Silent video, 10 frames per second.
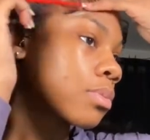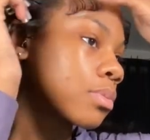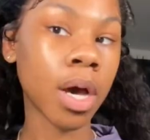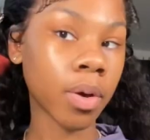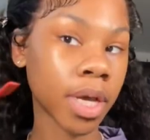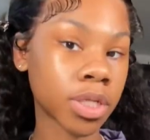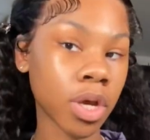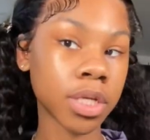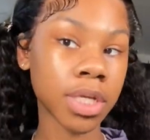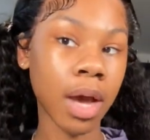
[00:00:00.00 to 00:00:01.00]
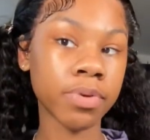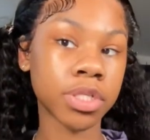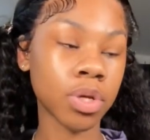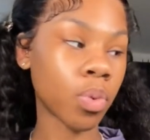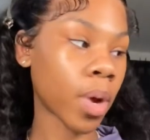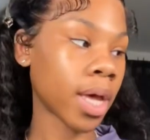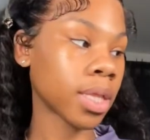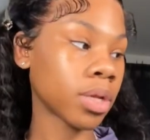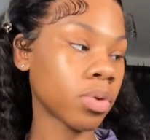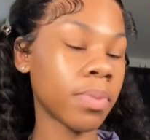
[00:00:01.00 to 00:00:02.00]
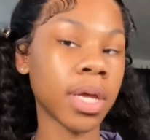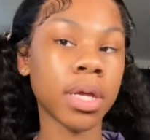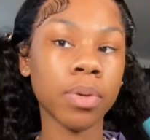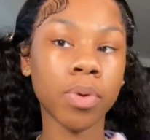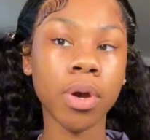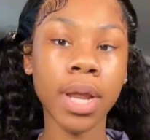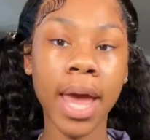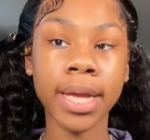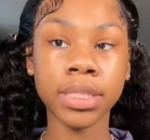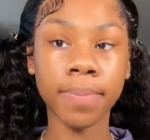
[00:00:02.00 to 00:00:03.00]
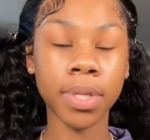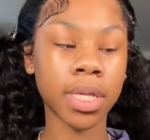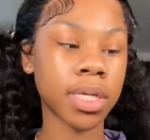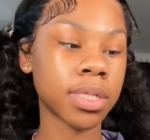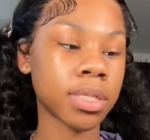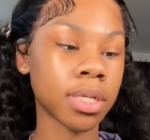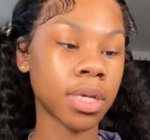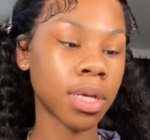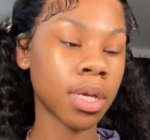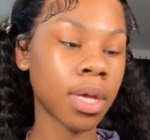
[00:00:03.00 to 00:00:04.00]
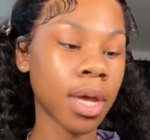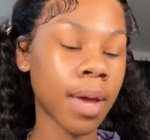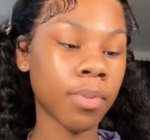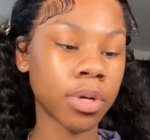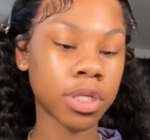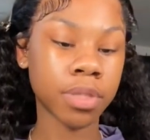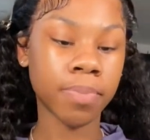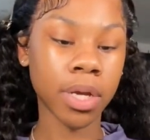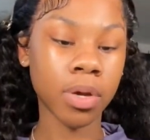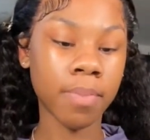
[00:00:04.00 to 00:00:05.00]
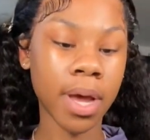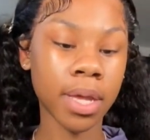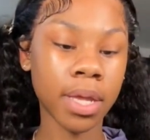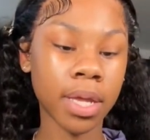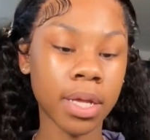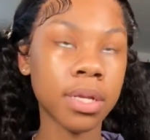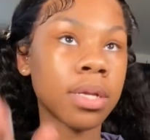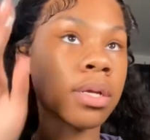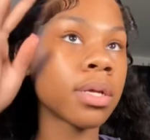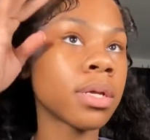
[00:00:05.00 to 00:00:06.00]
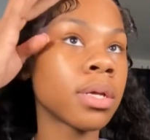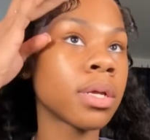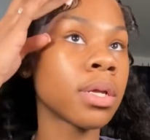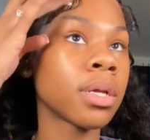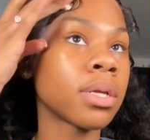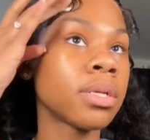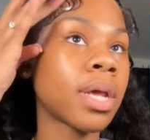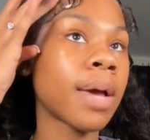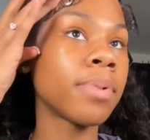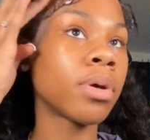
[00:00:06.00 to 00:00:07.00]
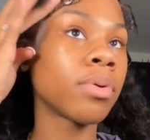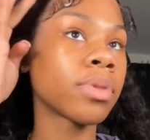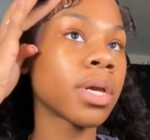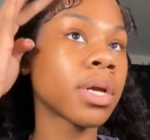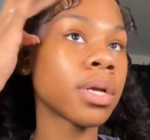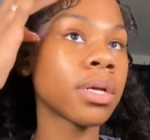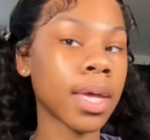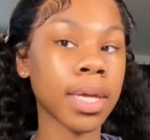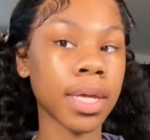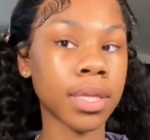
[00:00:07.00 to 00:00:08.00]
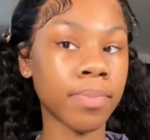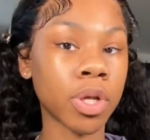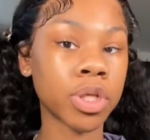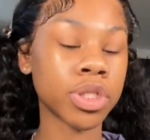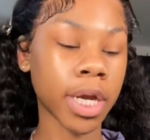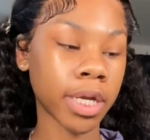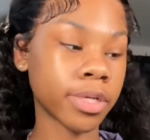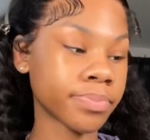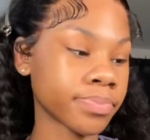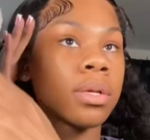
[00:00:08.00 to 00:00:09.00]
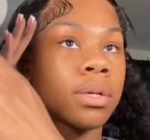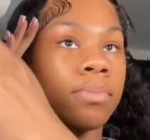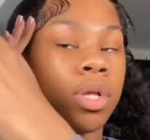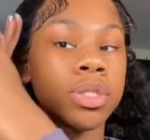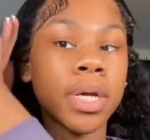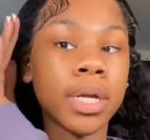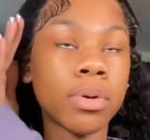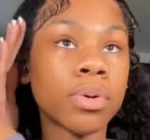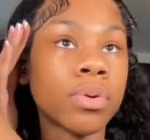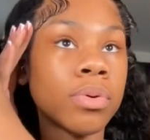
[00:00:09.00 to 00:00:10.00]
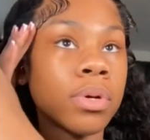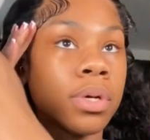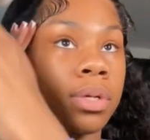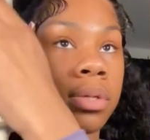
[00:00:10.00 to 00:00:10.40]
Okay, so y'all see how it's still wet a little bit? We're gonna add some of this. I'm gonna spray it on my hand, dab it on there, and get the blow dryer. Blow dry it on cool.